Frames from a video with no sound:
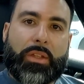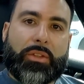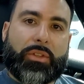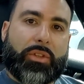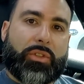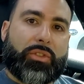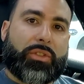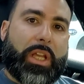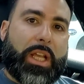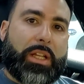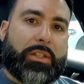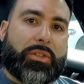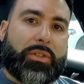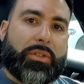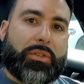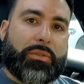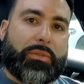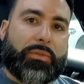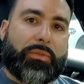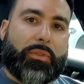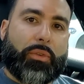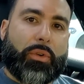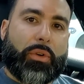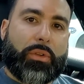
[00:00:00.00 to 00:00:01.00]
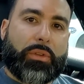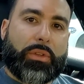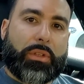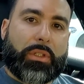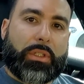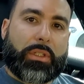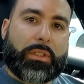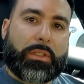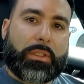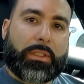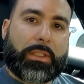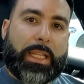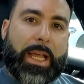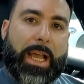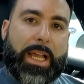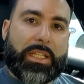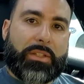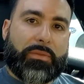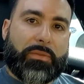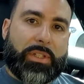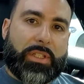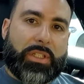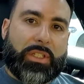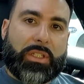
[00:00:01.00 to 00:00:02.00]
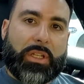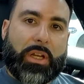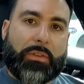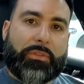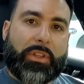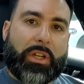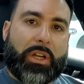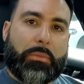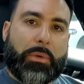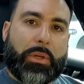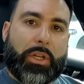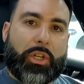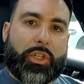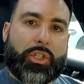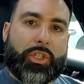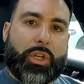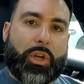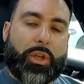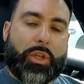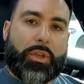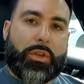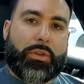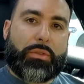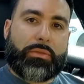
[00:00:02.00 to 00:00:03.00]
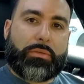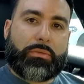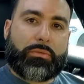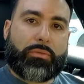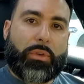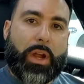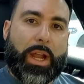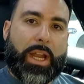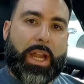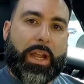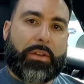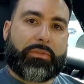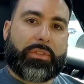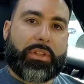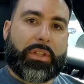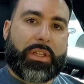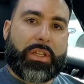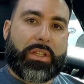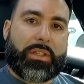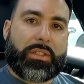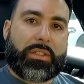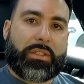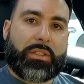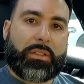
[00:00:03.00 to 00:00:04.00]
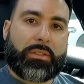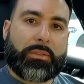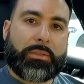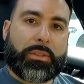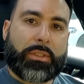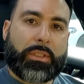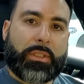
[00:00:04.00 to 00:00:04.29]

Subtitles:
So stay tuned for all the Lasfit stuff that I'm going to show you right after this.